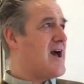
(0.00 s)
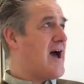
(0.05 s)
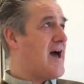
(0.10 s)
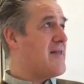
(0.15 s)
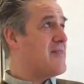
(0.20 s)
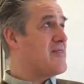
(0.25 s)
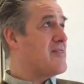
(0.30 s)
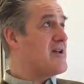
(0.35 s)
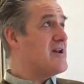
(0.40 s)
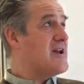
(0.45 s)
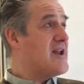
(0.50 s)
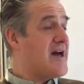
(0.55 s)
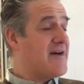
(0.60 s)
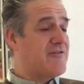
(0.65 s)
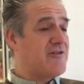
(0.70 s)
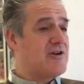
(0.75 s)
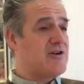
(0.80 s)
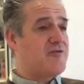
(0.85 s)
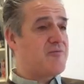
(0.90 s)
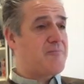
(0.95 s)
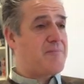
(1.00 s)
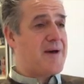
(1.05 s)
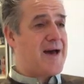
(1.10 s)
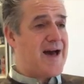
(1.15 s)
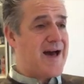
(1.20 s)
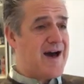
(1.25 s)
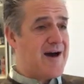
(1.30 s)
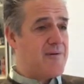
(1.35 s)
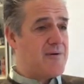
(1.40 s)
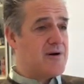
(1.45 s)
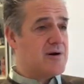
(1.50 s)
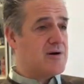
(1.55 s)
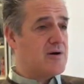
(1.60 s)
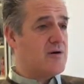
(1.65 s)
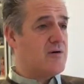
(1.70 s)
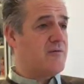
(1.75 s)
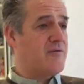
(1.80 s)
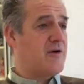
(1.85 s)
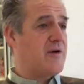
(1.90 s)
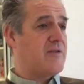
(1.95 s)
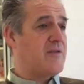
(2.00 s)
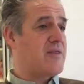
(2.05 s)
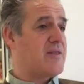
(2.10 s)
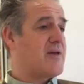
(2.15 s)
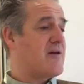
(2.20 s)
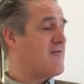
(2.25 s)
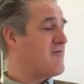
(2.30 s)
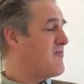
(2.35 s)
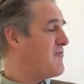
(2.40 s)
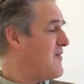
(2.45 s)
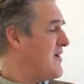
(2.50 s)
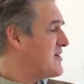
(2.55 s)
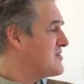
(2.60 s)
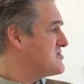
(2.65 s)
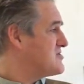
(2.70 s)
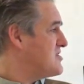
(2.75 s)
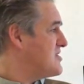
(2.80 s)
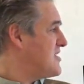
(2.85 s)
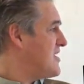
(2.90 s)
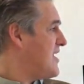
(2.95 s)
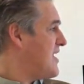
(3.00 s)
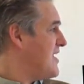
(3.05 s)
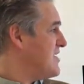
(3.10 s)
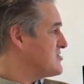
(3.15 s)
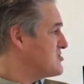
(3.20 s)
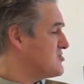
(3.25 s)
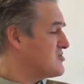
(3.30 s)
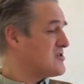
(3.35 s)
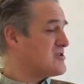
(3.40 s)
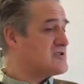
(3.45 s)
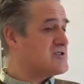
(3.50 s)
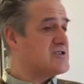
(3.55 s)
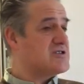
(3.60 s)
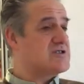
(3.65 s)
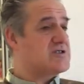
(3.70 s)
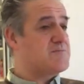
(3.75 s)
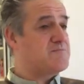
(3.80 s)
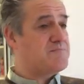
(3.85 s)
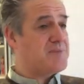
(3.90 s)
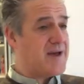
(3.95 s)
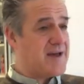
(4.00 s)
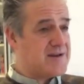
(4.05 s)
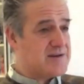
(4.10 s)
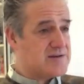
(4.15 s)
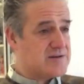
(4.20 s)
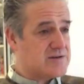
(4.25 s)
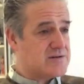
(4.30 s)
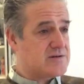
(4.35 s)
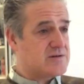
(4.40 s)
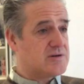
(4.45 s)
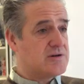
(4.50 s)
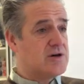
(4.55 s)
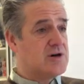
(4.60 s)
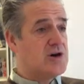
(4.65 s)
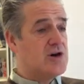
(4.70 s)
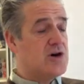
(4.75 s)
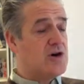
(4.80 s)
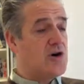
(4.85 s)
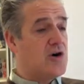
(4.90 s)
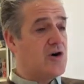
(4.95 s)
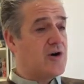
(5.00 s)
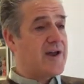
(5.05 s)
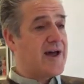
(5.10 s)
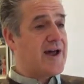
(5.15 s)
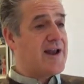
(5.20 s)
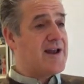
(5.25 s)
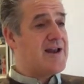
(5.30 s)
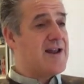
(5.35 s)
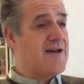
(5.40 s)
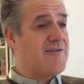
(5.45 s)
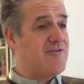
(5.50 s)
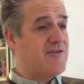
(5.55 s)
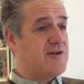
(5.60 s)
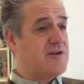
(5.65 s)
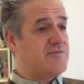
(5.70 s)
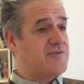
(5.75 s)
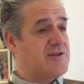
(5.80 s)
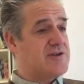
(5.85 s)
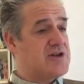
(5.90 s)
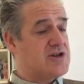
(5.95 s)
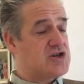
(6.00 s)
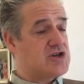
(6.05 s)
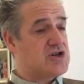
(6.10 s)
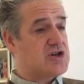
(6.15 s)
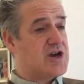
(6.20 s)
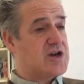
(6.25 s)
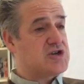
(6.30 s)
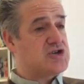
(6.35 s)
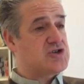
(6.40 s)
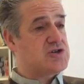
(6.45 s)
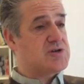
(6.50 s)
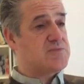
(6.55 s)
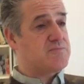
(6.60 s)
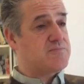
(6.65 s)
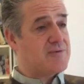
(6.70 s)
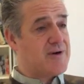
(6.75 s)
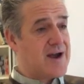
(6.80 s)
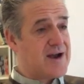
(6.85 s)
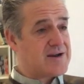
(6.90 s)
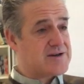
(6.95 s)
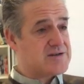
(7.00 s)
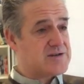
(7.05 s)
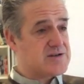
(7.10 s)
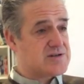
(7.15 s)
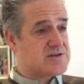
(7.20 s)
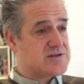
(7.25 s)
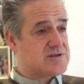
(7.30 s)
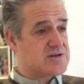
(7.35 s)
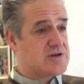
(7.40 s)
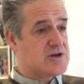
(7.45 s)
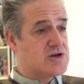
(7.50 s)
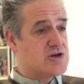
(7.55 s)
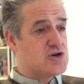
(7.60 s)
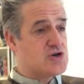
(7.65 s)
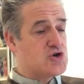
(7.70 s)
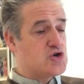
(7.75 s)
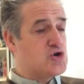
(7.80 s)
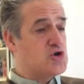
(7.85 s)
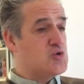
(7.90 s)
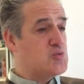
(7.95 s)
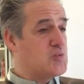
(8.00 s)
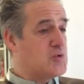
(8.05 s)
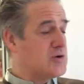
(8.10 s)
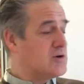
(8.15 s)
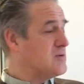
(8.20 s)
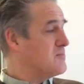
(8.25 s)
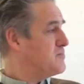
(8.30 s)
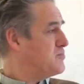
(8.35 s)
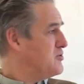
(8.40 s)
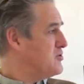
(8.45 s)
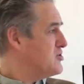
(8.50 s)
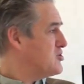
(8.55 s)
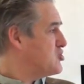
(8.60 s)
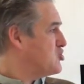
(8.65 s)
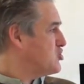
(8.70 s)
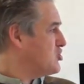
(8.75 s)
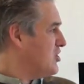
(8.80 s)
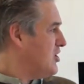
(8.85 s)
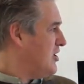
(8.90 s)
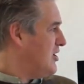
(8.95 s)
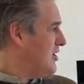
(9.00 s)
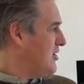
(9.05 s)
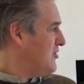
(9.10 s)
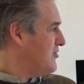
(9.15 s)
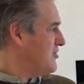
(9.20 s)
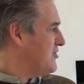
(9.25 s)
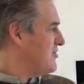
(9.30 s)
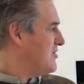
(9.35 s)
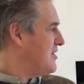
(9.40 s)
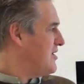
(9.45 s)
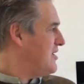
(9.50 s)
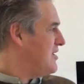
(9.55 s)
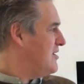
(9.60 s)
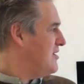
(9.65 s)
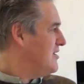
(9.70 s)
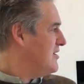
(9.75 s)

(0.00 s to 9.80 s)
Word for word: and the level of power of, and the effects that it has on us is dependent on our level of initiation and practice. You wouldn't put a child at the